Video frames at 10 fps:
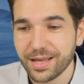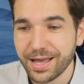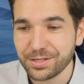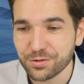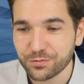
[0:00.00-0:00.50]

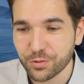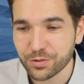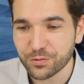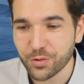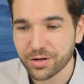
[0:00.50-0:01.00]
18 to
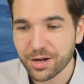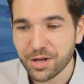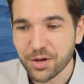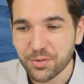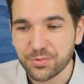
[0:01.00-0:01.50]
44,
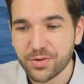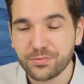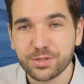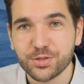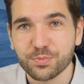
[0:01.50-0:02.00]
with
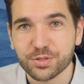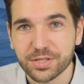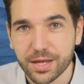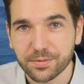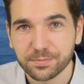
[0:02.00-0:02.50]
52
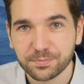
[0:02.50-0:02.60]
percent.